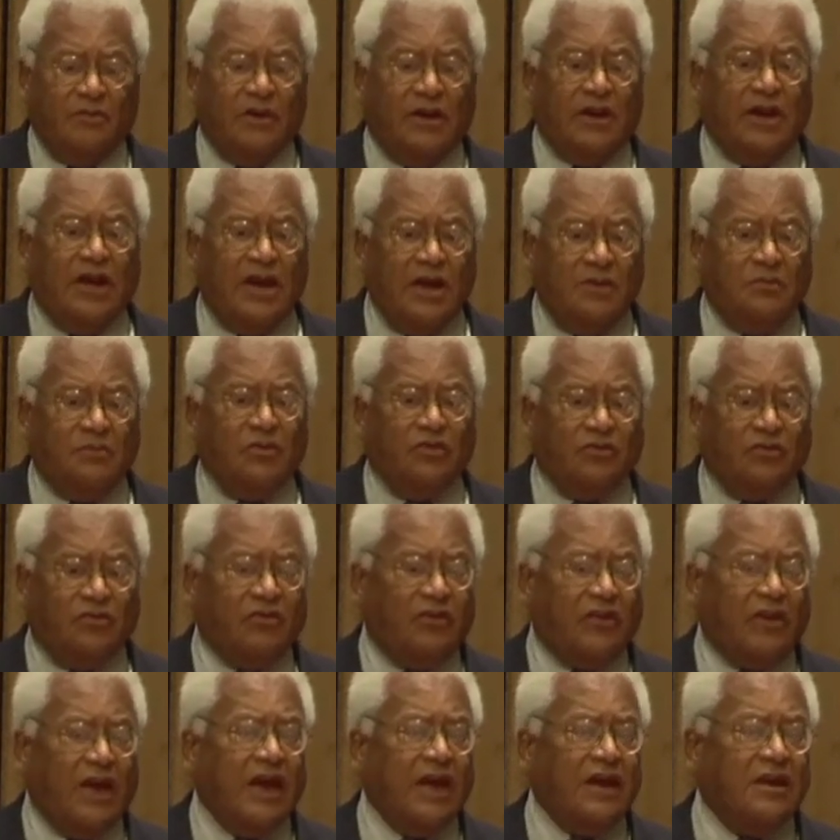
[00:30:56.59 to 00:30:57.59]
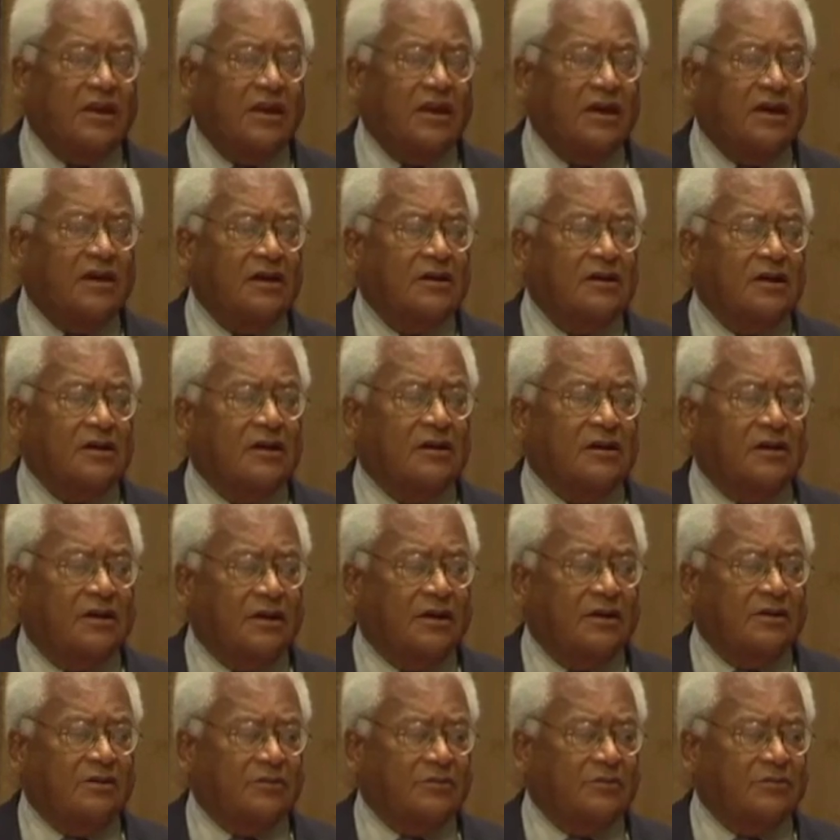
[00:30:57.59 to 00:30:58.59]
became instead
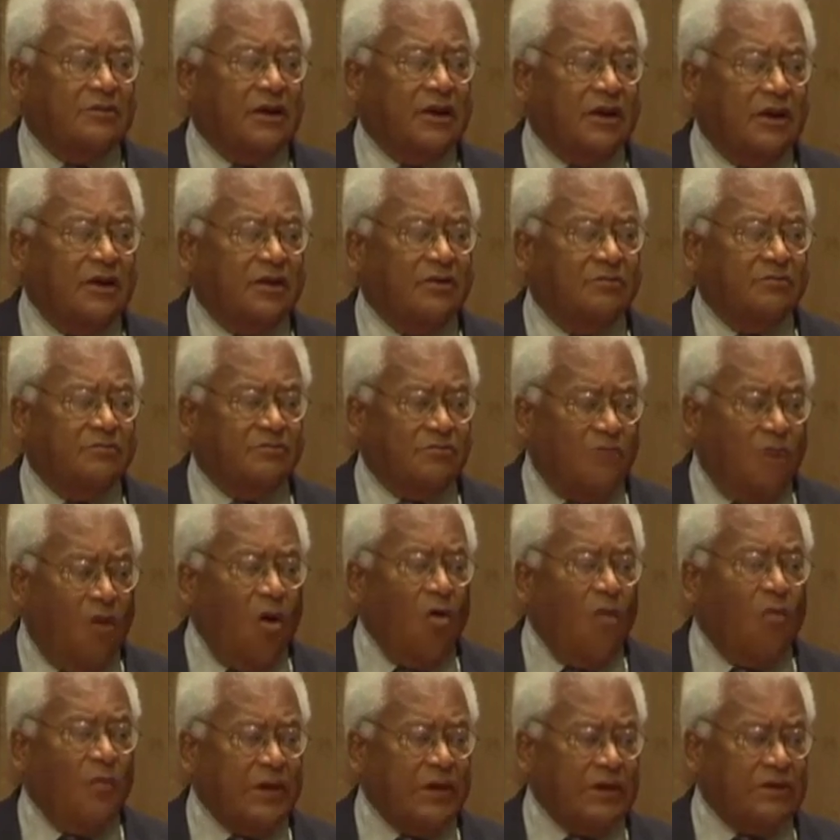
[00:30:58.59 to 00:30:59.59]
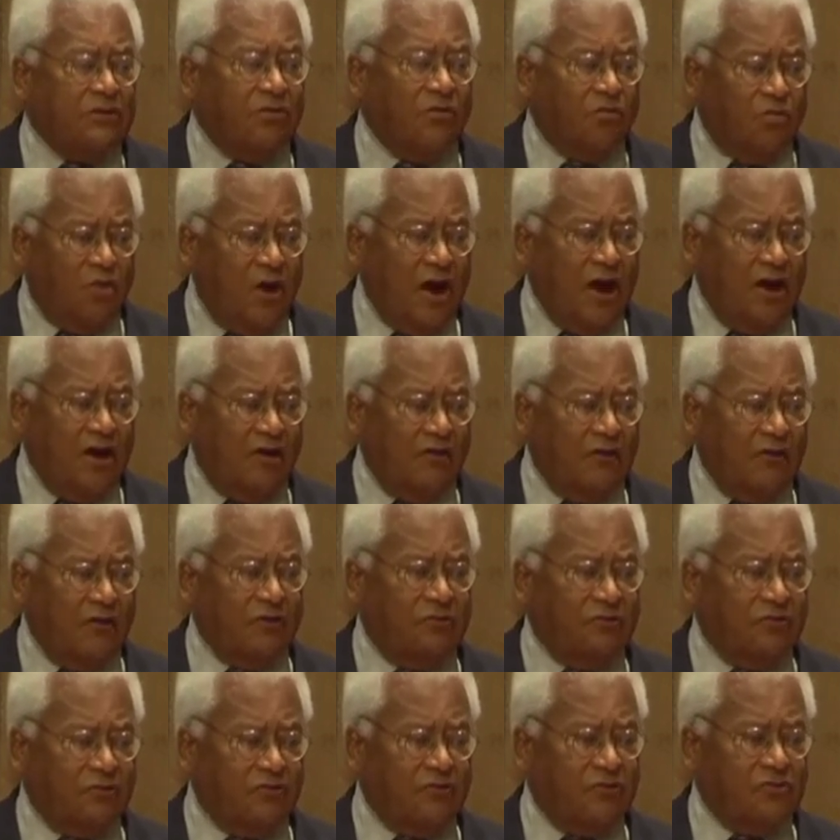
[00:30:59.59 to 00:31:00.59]
a moment
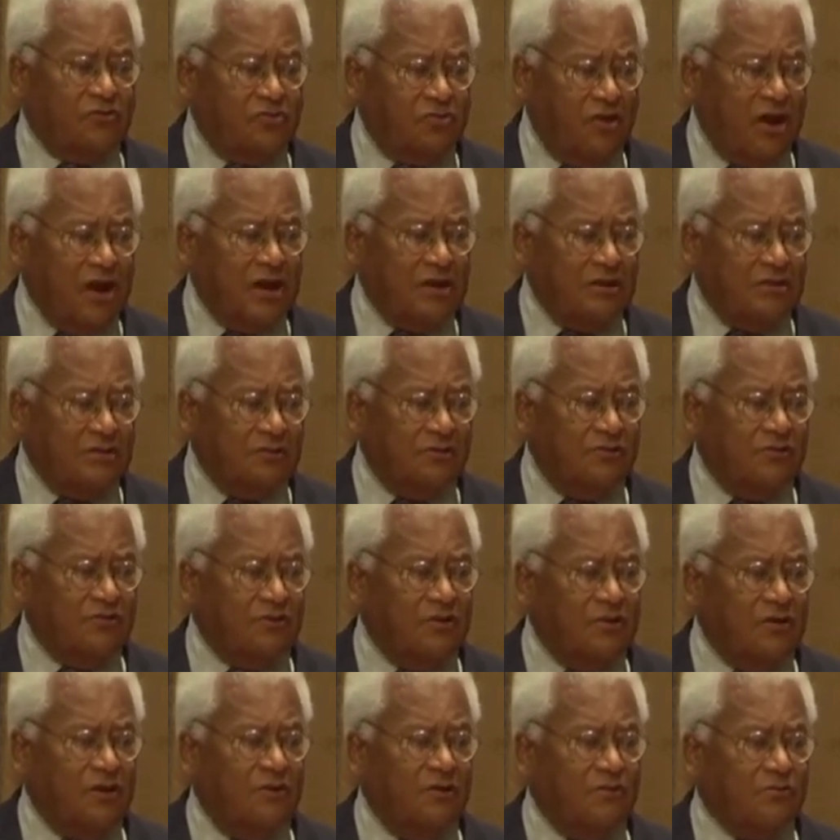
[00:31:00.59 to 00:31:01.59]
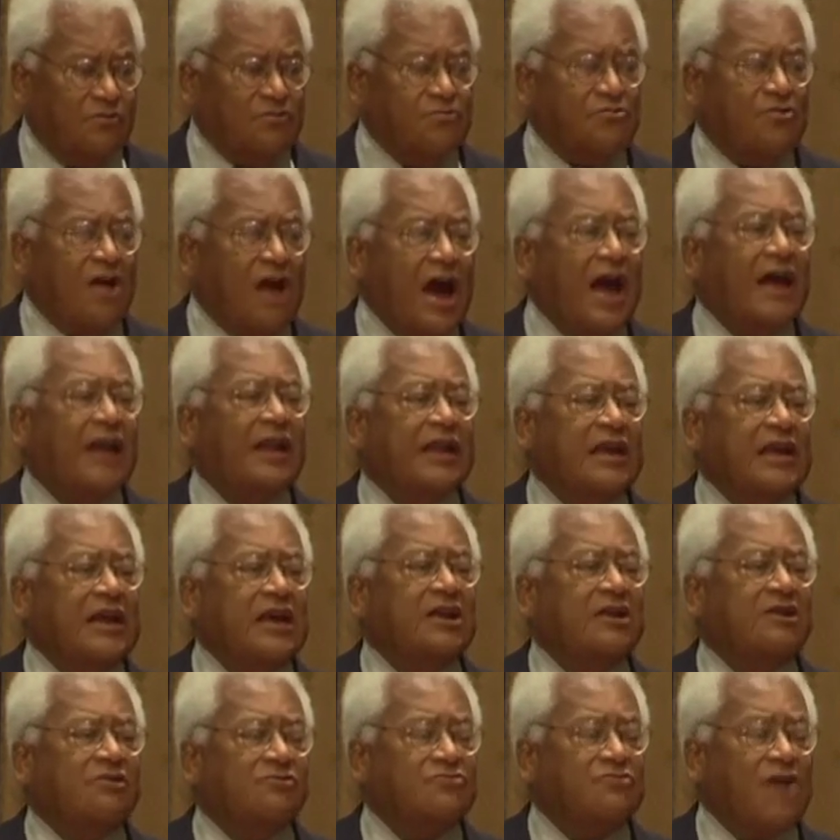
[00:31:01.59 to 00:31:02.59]
where there was great
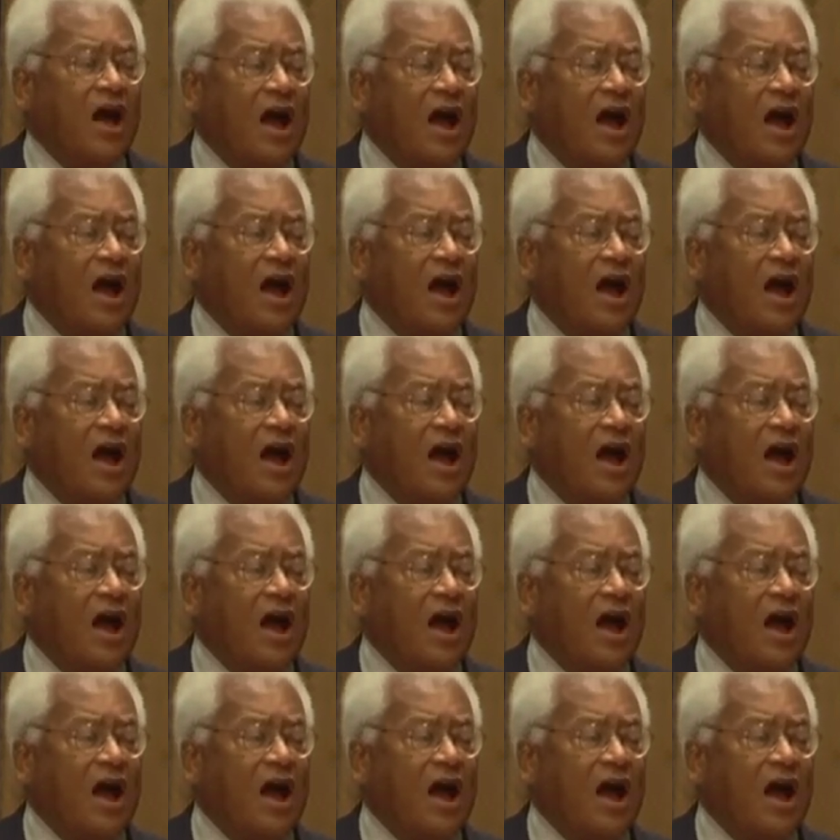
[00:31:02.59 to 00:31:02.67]
rallying